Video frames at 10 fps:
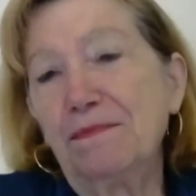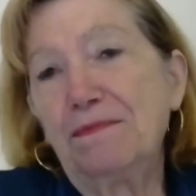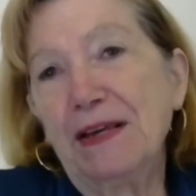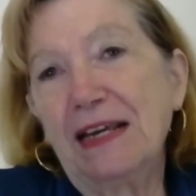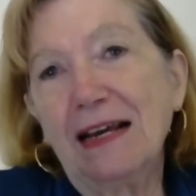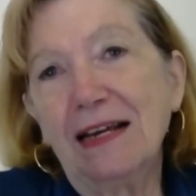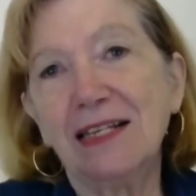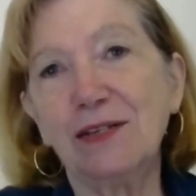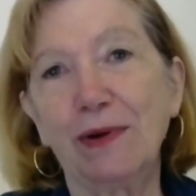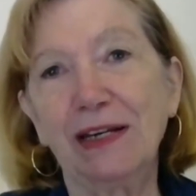
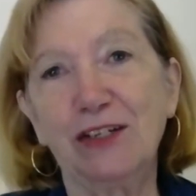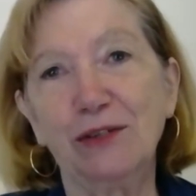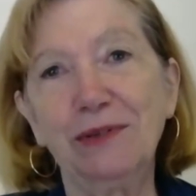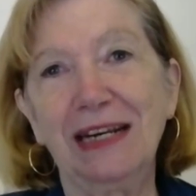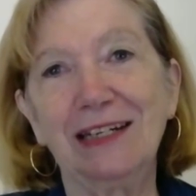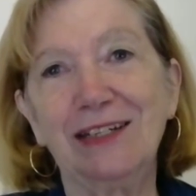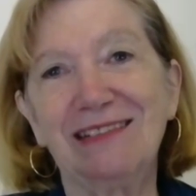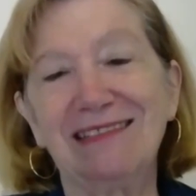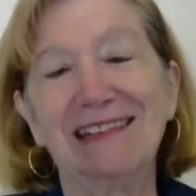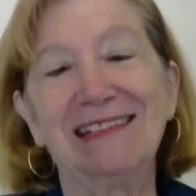because we do need
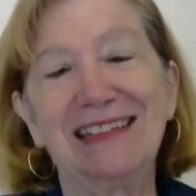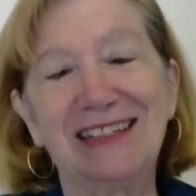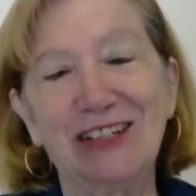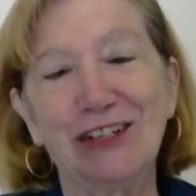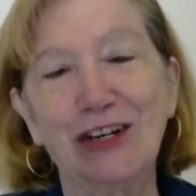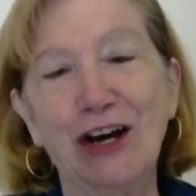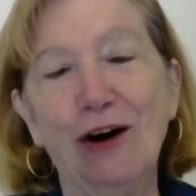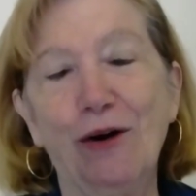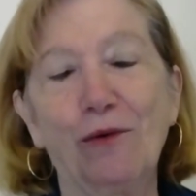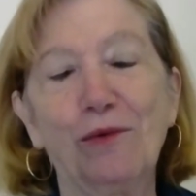to
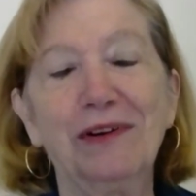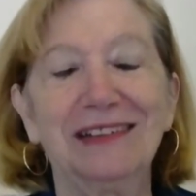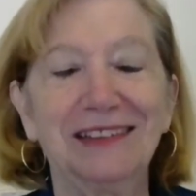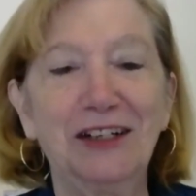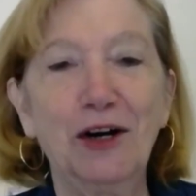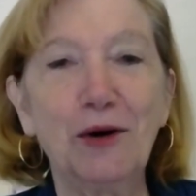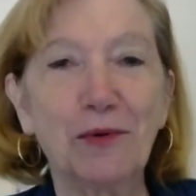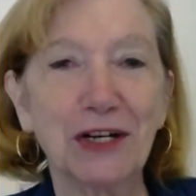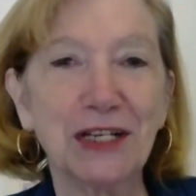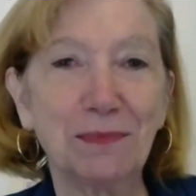know who
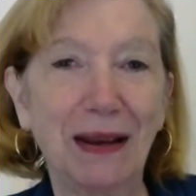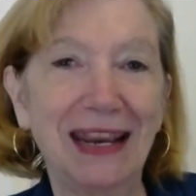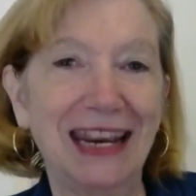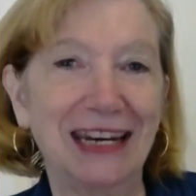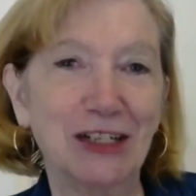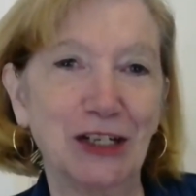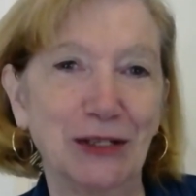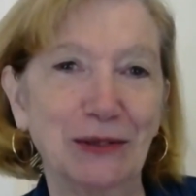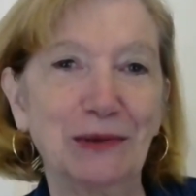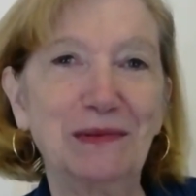we're speaking
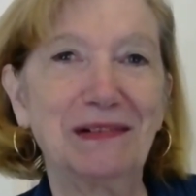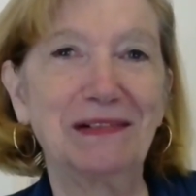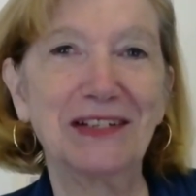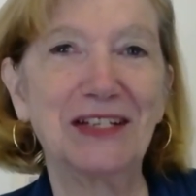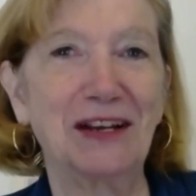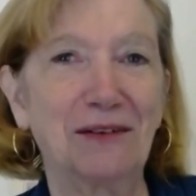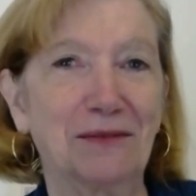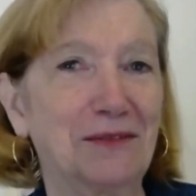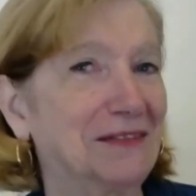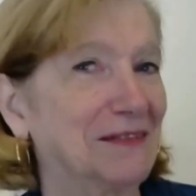to
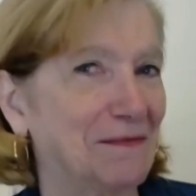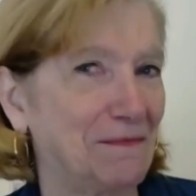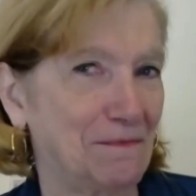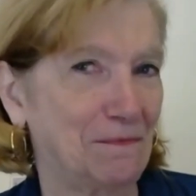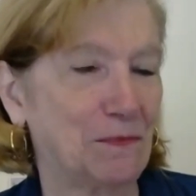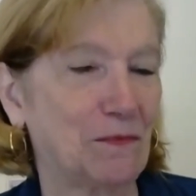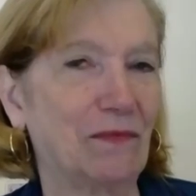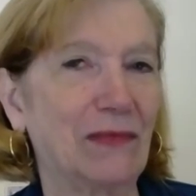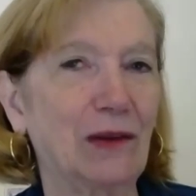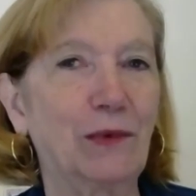so
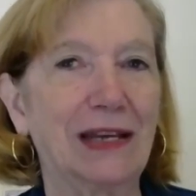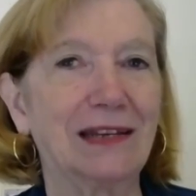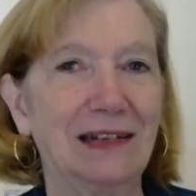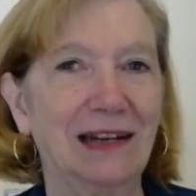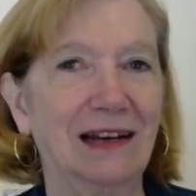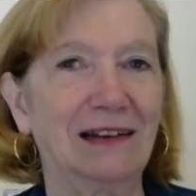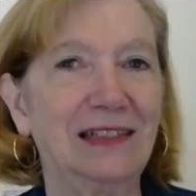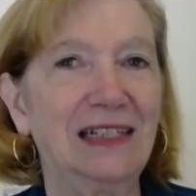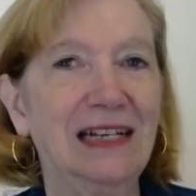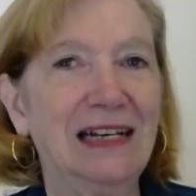we can
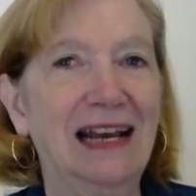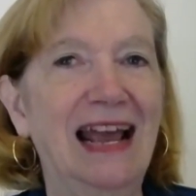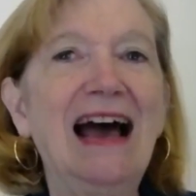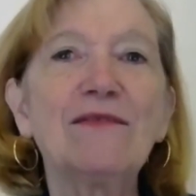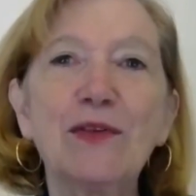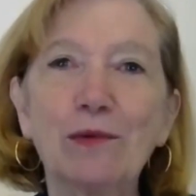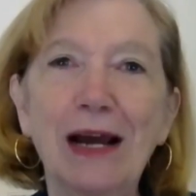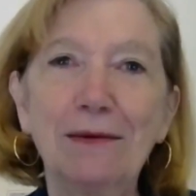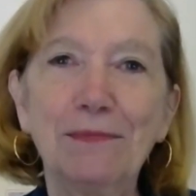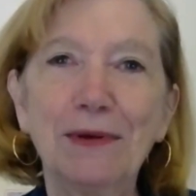have the
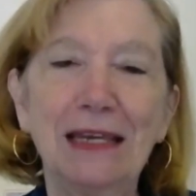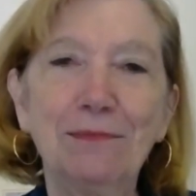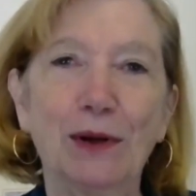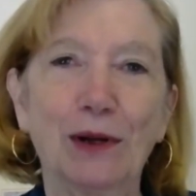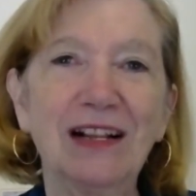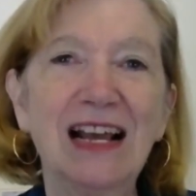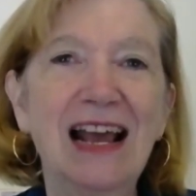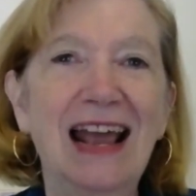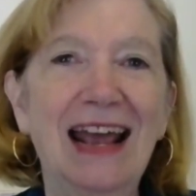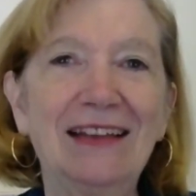right people.
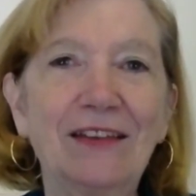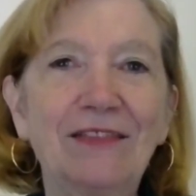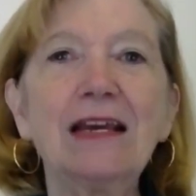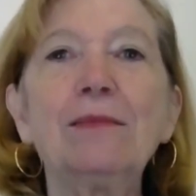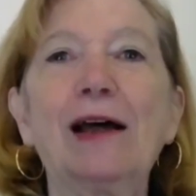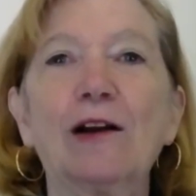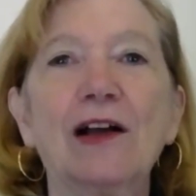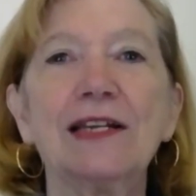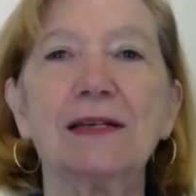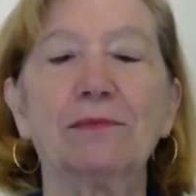And the thing about
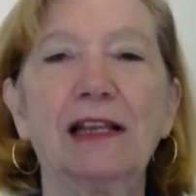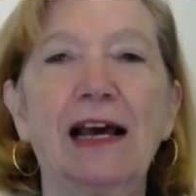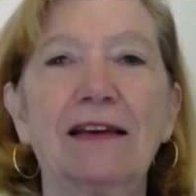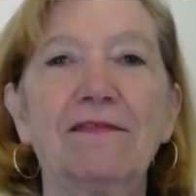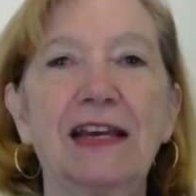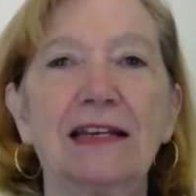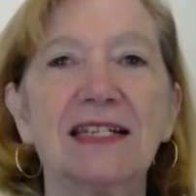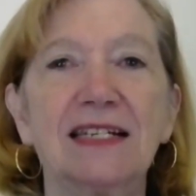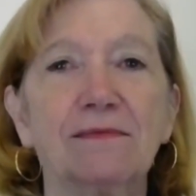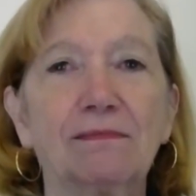Awesome Life is